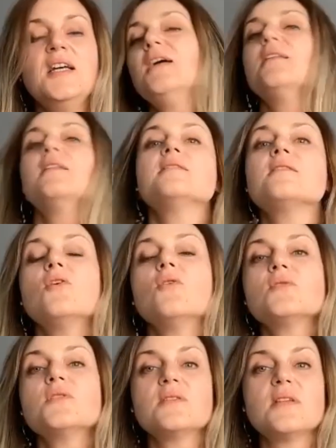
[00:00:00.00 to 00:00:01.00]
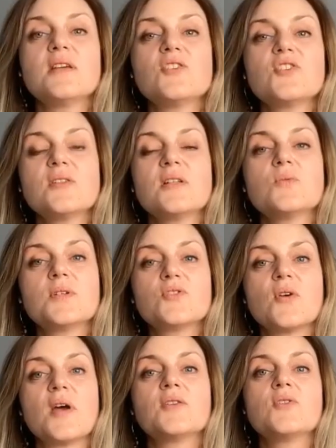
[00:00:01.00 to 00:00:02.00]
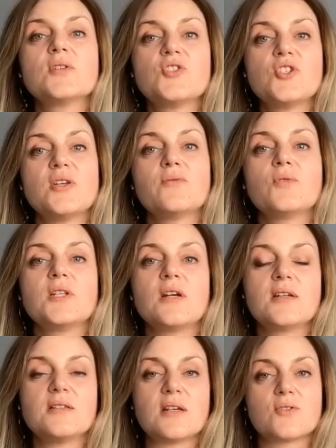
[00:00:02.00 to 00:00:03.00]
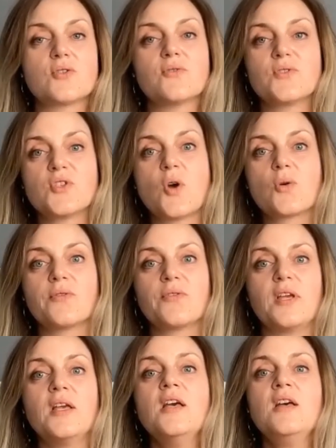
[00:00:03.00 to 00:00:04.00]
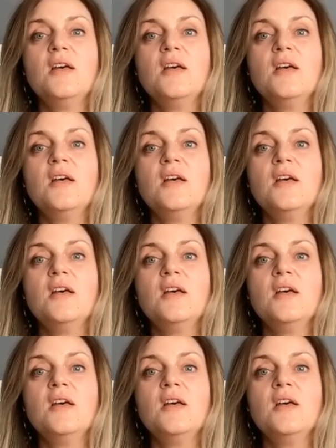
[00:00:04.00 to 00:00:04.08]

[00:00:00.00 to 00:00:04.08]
And that's the whole sensation that we're trying to achieve with architectural photography,